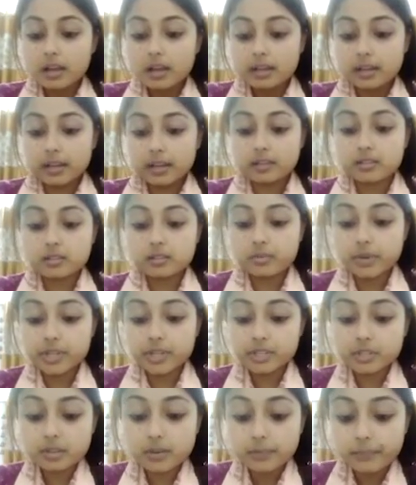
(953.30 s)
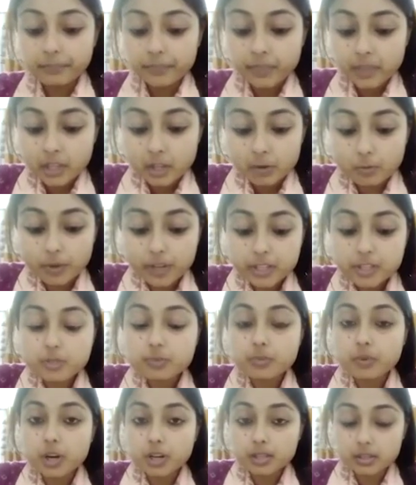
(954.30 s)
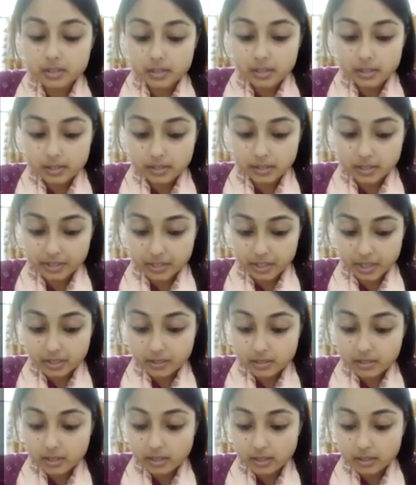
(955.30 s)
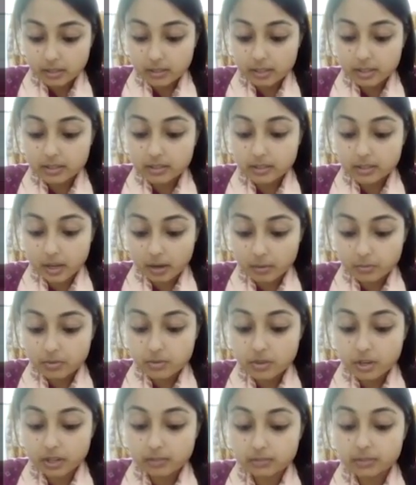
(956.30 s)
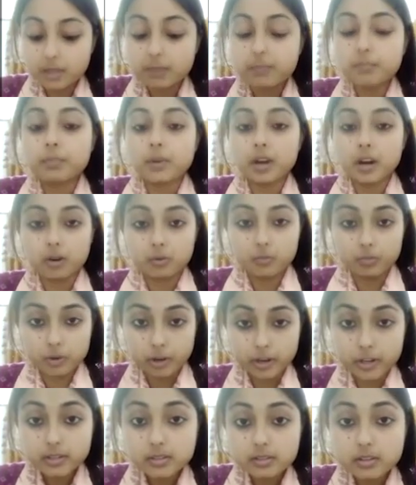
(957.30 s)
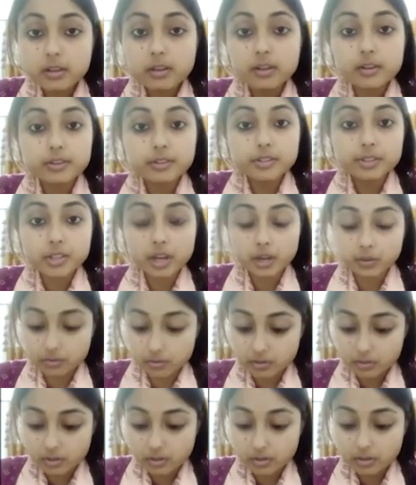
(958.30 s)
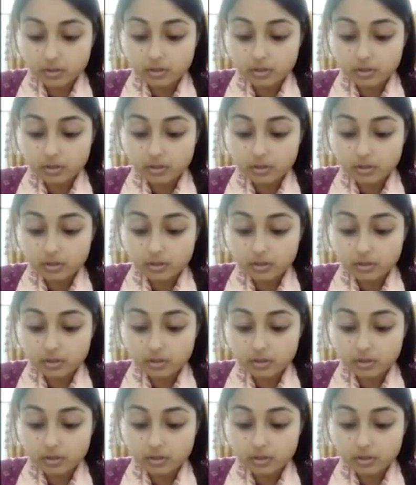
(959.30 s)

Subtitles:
Next question. Which words suggest the sound of the plowboy's shout?